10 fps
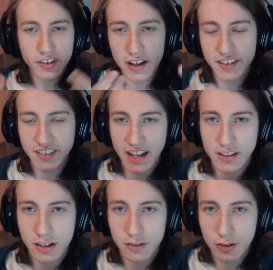kind of staying
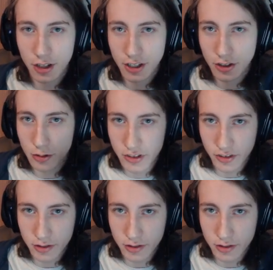there for like no reason,